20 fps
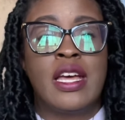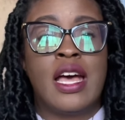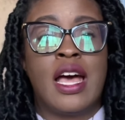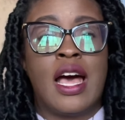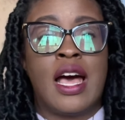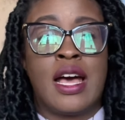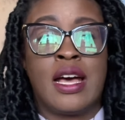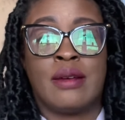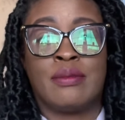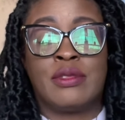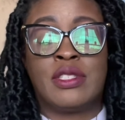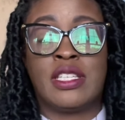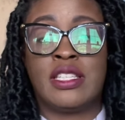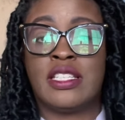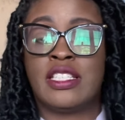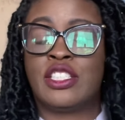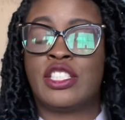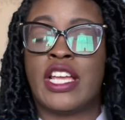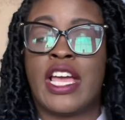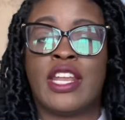um, to
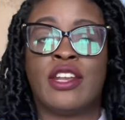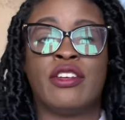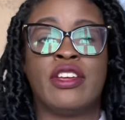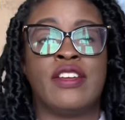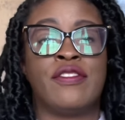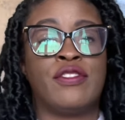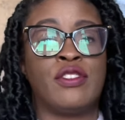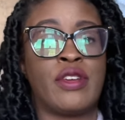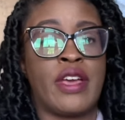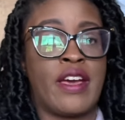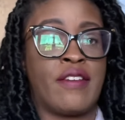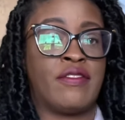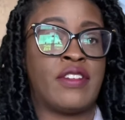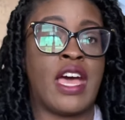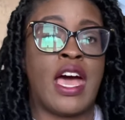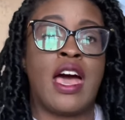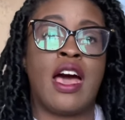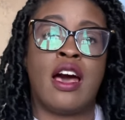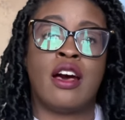this channel if you have not.